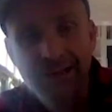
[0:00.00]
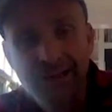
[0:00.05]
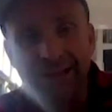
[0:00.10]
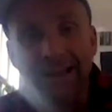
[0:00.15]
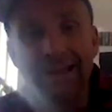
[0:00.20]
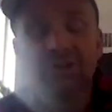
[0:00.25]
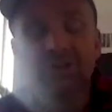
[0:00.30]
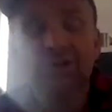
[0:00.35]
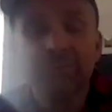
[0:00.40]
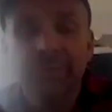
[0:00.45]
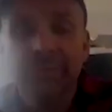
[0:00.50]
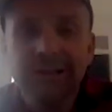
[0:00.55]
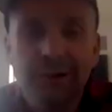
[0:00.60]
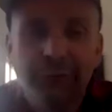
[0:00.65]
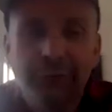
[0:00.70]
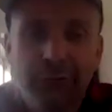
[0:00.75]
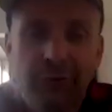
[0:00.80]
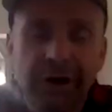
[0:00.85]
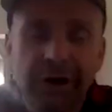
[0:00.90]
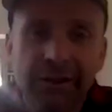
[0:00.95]
And they should be in the
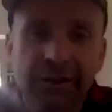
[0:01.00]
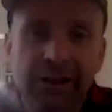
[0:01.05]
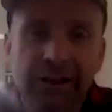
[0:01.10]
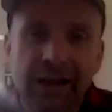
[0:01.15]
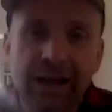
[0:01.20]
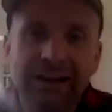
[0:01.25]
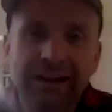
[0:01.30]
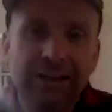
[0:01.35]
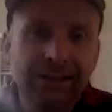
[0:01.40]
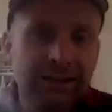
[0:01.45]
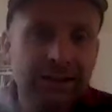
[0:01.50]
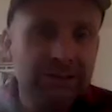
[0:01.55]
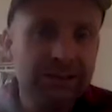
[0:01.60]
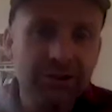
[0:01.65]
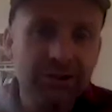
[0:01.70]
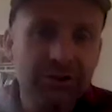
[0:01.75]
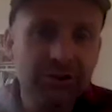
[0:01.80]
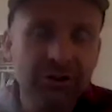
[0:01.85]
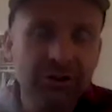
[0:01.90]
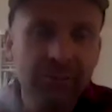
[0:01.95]
front of the line in this.
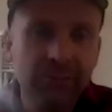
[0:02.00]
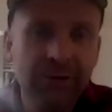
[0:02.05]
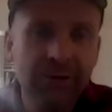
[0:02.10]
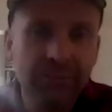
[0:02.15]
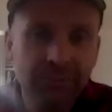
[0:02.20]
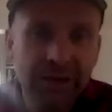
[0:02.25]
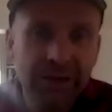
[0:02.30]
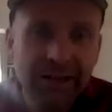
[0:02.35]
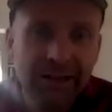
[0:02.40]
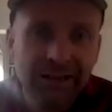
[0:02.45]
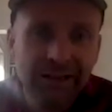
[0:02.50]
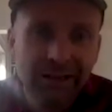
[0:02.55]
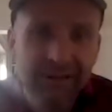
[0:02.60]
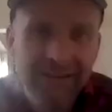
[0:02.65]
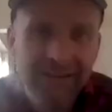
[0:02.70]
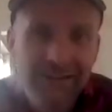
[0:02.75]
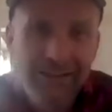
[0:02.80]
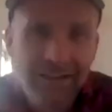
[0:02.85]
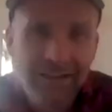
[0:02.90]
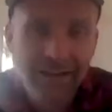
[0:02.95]
It shouldn't be me.
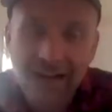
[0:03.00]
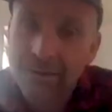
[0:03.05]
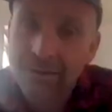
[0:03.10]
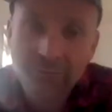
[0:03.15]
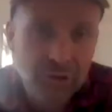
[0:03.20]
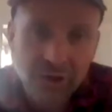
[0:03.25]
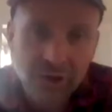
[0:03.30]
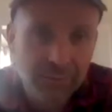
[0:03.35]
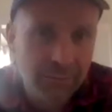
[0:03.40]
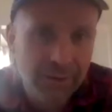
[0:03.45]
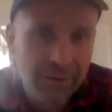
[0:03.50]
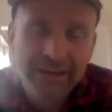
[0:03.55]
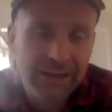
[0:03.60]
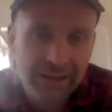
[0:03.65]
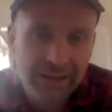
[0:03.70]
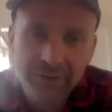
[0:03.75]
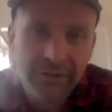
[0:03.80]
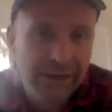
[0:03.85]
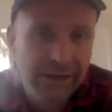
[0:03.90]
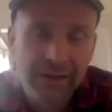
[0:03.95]
Like, I'm trying to make a
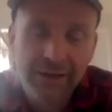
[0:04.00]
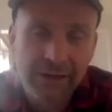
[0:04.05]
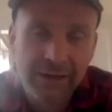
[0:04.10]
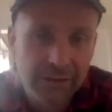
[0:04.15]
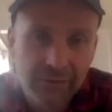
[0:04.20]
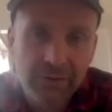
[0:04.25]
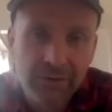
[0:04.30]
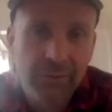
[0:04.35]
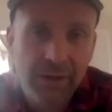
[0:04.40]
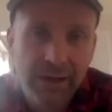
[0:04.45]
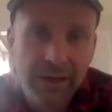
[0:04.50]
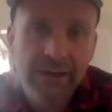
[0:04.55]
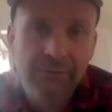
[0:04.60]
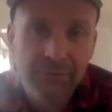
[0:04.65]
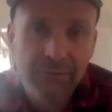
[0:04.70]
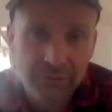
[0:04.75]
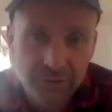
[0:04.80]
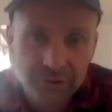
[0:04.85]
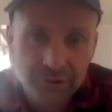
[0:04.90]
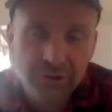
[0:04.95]
living on a living planet
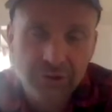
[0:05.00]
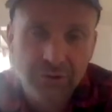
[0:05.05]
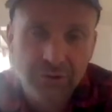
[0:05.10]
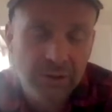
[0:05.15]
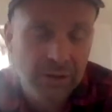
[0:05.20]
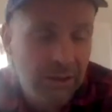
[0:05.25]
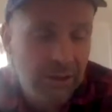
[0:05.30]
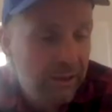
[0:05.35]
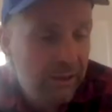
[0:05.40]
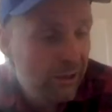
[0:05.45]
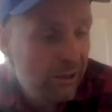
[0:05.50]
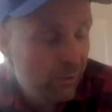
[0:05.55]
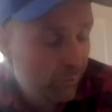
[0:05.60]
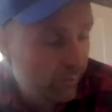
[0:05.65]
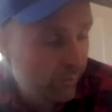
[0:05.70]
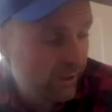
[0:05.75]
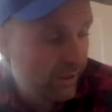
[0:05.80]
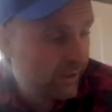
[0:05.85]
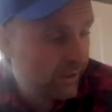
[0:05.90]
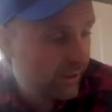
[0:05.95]
for sure,
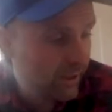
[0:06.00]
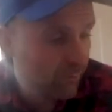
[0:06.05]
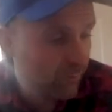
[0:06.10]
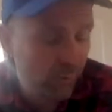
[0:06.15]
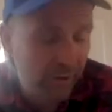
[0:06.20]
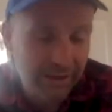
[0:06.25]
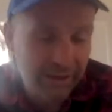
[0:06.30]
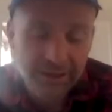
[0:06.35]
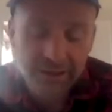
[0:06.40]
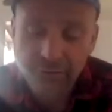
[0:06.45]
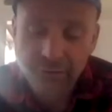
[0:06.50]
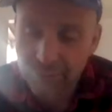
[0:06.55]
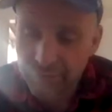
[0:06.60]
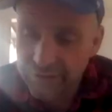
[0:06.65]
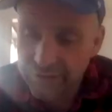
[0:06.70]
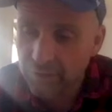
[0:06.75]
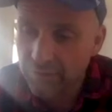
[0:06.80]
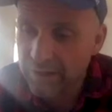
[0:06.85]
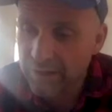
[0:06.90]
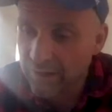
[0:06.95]
but we need to
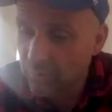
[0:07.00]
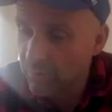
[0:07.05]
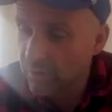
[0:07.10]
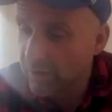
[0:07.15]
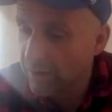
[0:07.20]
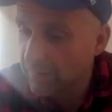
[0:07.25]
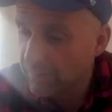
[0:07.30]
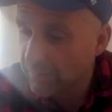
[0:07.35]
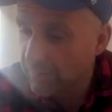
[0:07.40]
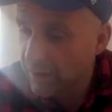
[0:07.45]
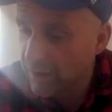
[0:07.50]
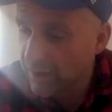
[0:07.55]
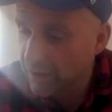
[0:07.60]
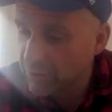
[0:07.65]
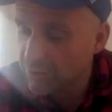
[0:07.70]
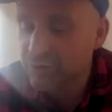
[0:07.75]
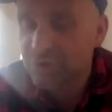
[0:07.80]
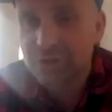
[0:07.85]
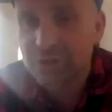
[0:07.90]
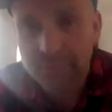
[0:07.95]
figure out
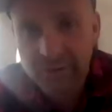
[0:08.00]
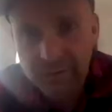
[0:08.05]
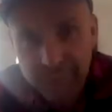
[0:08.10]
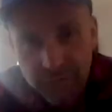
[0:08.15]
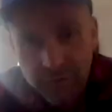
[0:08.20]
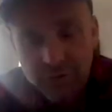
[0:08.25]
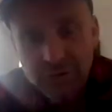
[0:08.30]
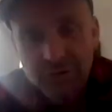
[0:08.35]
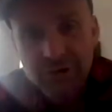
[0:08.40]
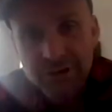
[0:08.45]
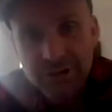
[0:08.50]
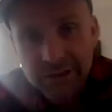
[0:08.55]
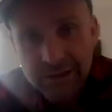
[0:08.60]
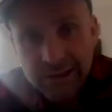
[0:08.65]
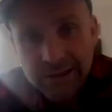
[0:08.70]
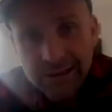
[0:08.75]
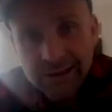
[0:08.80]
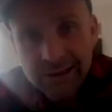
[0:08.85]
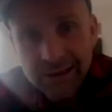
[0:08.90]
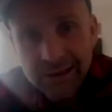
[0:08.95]
who should be first,
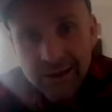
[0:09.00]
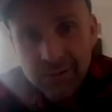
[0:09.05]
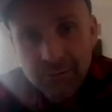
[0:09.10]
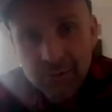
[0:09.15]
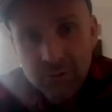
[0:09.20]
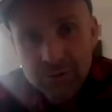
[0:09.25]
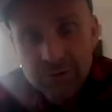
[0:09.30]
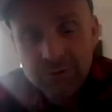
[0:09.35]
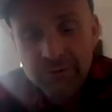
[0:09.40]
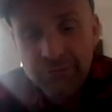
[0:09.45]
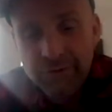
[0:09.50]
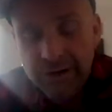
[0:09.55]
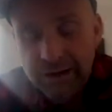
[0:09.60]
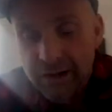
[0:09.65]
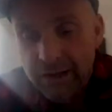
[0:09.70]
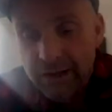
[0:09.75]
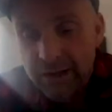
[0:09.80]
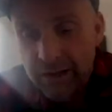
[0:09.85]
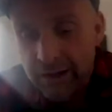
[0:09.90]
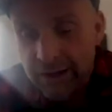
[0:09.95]
who should
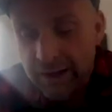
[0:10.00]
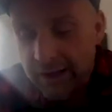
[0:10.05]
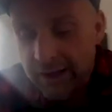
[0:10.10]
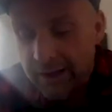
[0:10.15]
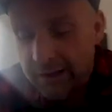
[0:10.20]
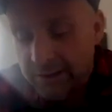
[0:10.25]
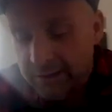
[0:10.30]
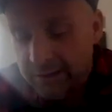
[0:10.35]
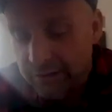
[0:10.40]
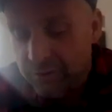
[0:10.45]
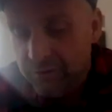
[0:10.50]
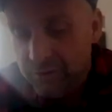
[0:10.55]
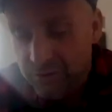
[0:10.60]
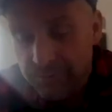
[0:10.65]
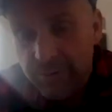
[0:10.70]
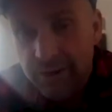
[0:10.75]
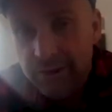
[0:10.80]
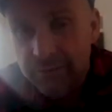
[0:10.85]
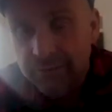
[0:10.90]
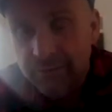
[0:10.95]

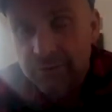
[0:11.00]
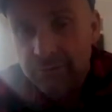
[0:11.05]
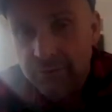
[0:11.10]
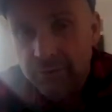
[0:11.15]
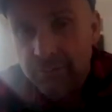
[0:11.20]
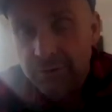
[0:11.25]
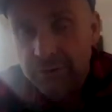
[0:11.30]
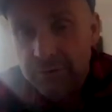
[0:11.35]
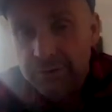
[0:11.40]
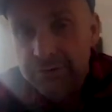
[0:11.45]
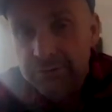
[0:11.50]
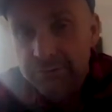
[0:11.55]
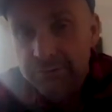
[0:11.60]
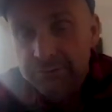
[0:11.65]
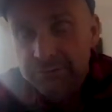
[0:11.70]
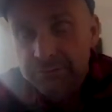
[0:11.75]
benefit from all this.